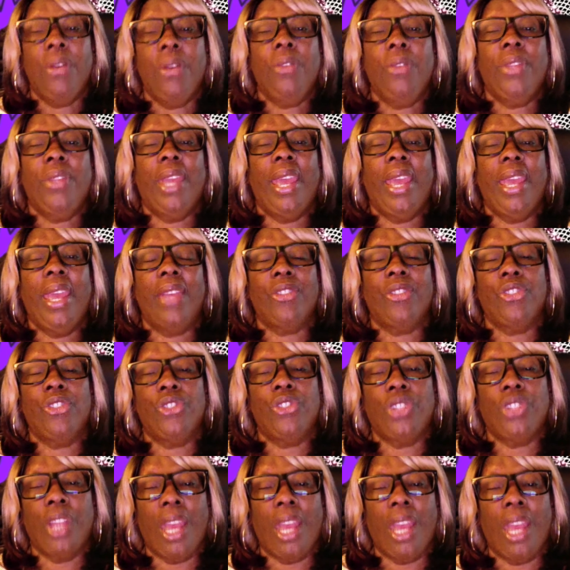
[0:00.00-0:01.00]
that has a
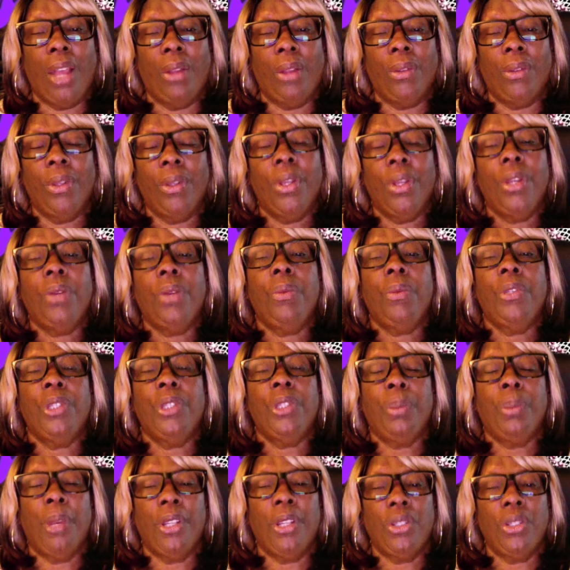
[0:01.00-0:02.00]
child with
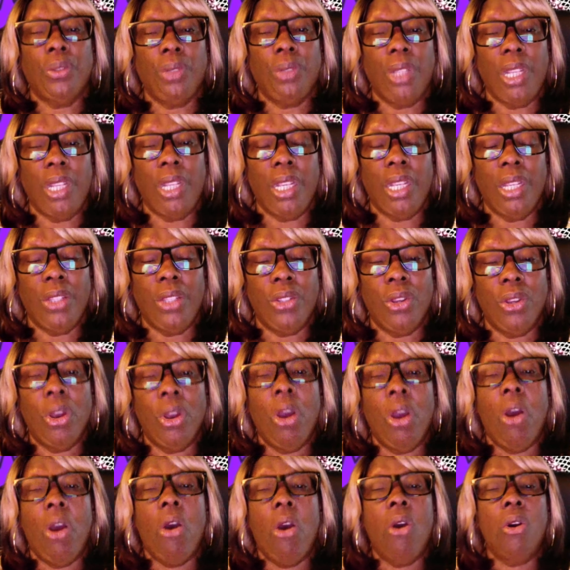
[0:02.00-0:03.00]
special needs
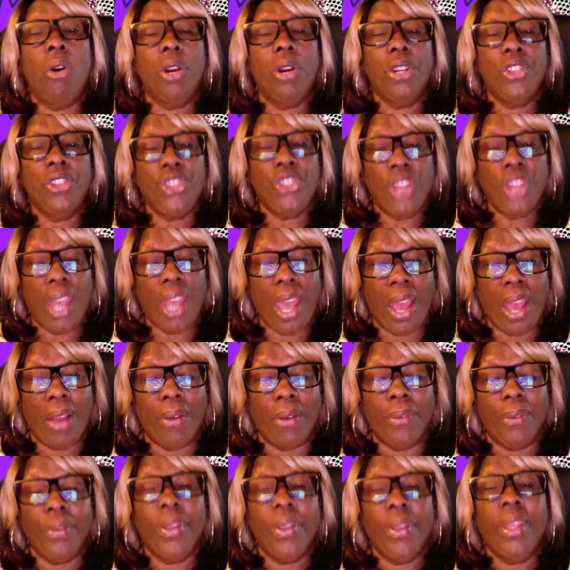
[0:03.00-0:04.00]
or a
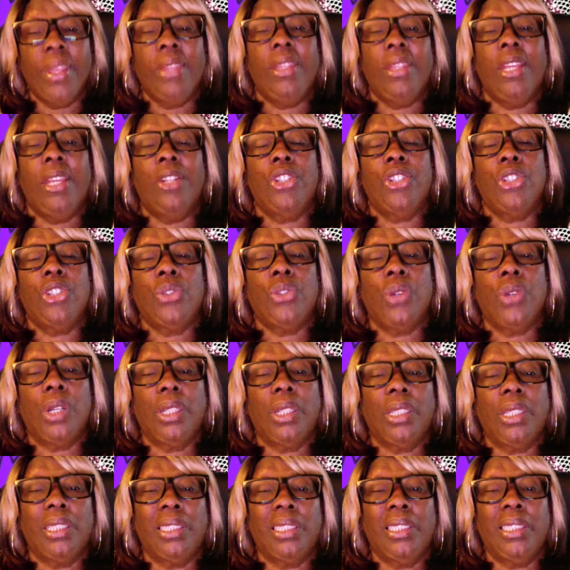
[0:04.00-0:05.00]
child that is
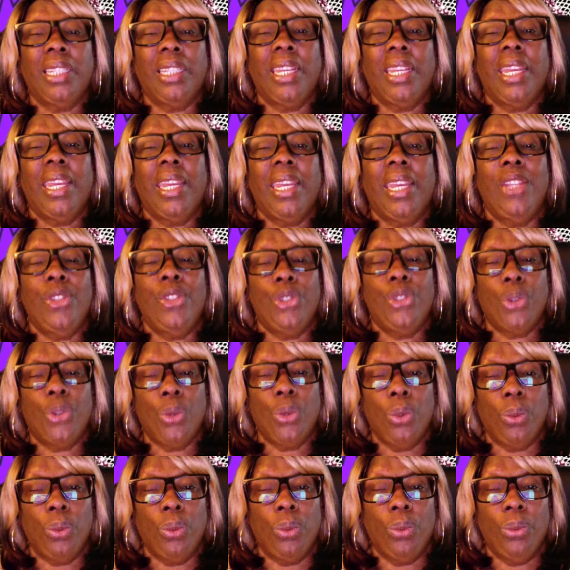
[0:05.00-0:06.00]
struggling in
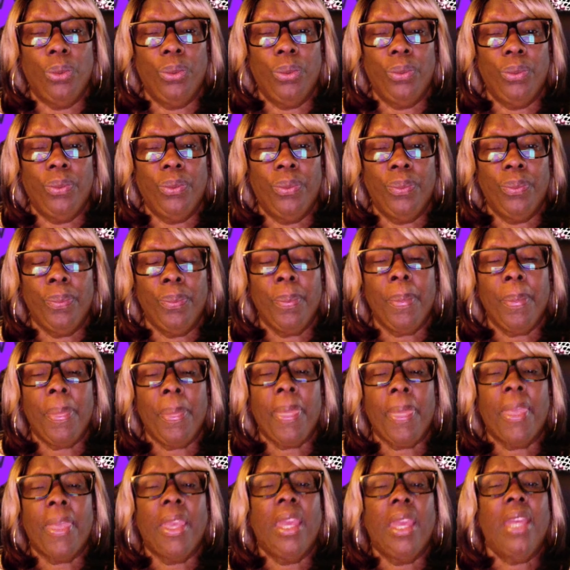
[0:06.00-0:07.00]
school.
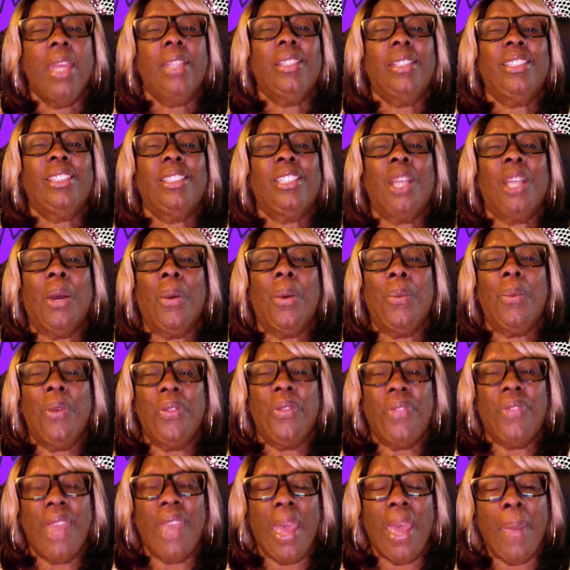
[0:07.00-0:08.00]
So,
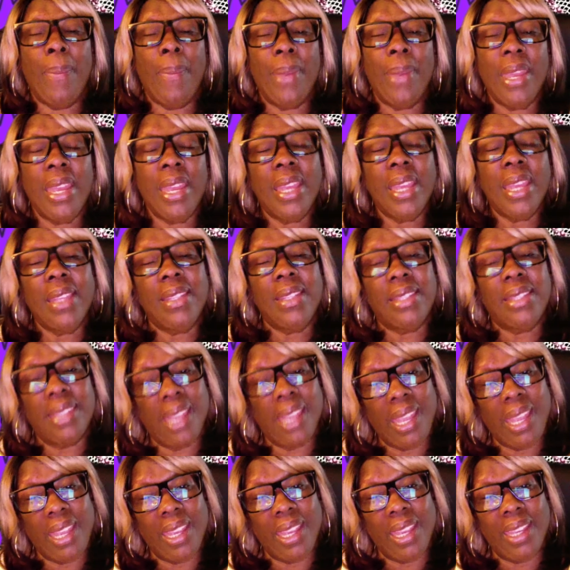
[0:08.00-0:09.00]
with that being
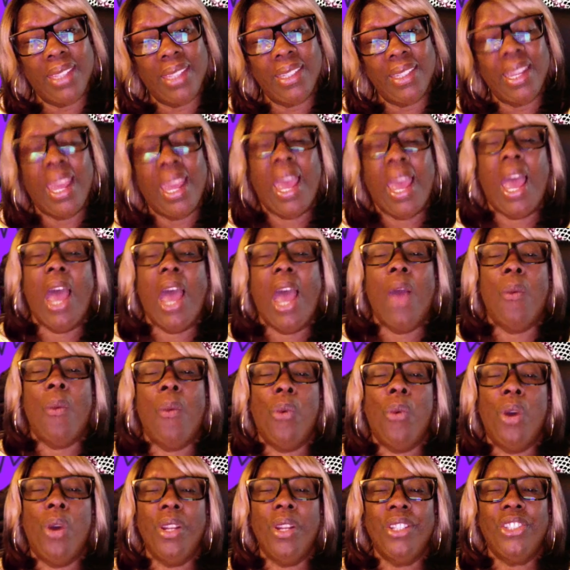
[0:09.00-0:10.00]
said, I
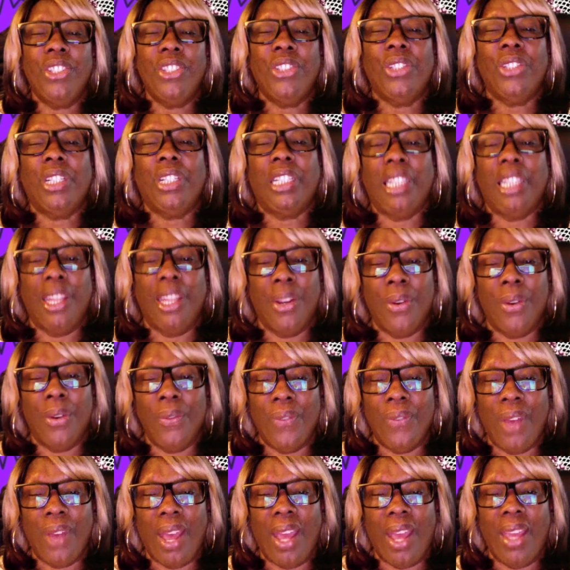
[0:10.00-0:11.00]
wanted to
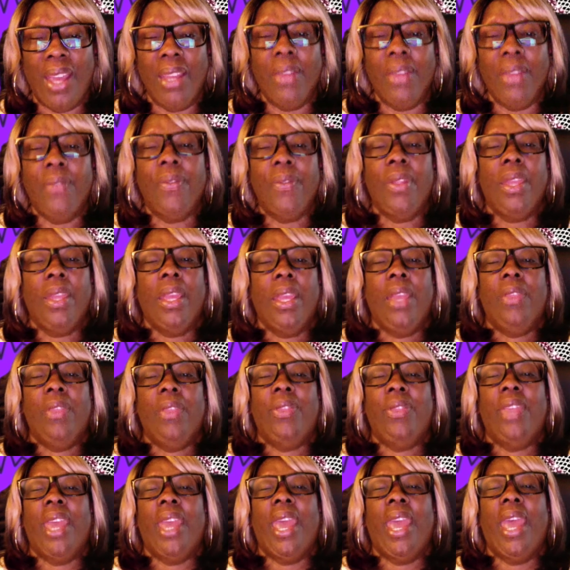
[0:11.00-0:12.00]
clarify
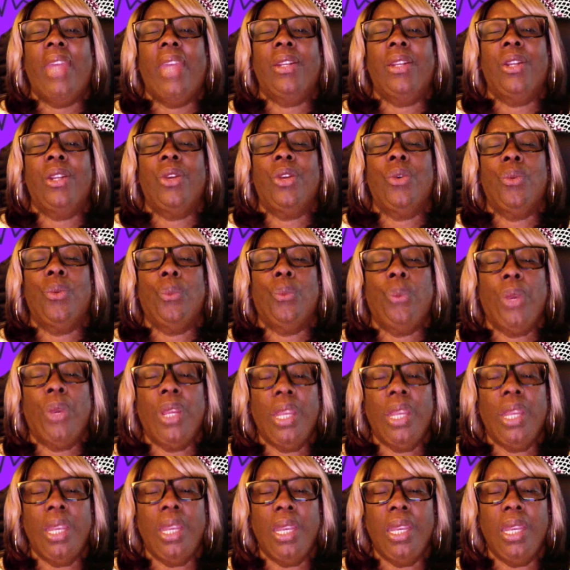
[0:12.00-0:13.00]
that
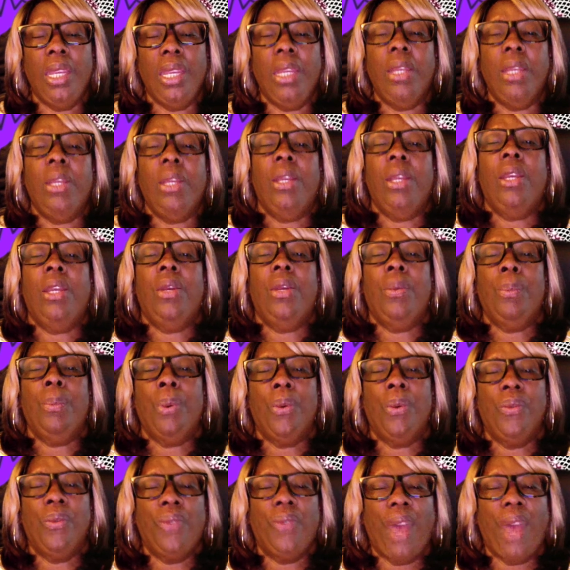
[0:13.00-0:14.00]
we
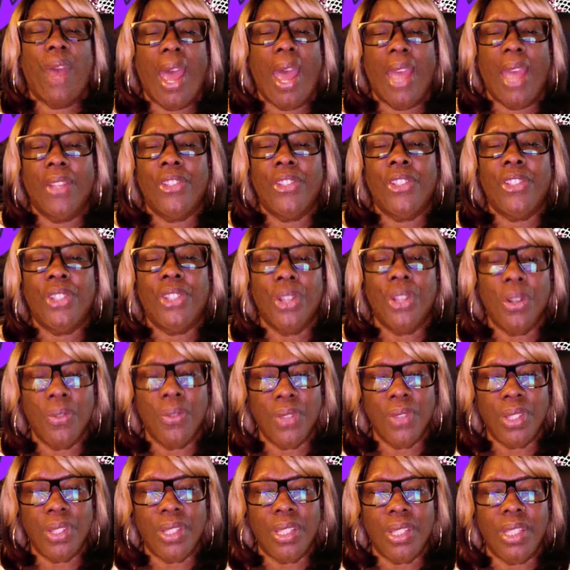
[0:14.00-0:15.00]
provide
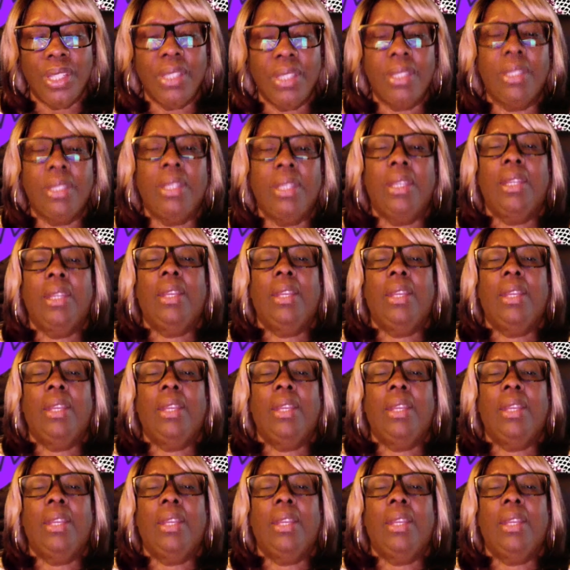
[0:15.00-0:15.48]
services,